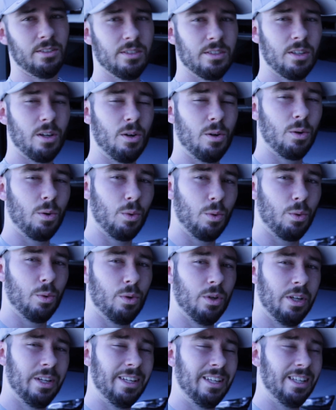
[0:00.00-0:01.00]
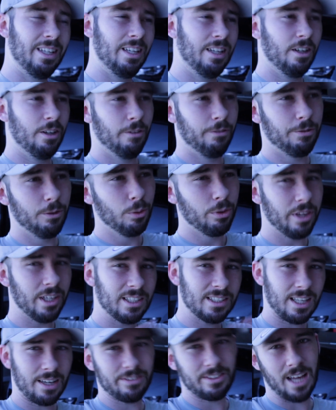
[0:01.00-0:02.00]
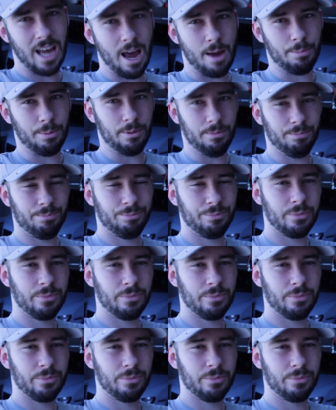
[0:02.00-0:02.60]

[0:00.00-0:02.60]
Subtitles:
So few things have to happen.